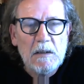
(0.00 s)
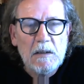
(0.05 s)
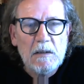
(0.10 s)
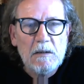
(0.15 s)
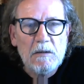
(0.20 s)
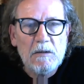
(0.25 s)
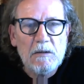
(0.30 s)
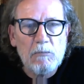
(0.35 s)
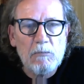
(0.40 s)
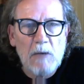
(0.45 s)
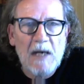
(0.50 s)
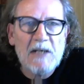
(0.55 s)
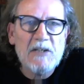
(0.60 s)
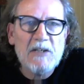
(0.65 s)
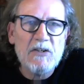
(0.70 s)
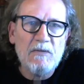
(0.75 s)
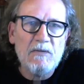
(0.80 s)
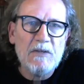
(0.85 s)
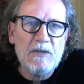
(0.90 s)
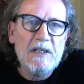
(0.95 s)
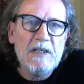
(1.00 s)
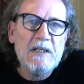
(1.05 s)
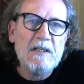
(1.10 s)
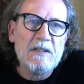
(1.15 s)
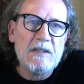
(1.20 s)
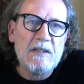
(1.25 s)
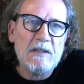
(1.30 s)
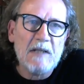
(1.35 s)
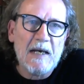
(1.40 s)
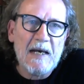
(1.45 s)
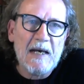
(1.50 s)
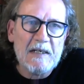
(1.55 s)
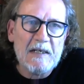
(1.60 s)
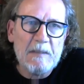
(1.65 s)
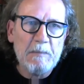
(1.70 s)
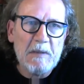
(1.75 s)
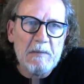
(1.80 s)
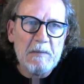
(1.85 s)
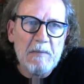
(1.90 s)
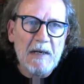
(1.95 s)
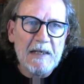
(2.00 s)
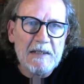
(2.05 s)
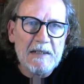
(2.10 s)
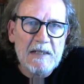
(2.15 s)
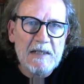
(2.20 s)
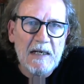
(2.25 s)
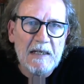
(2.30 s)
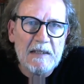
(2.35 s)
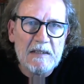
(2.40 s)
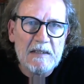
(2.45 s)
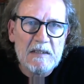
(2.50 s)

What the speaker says: the range of years that they had to be maintained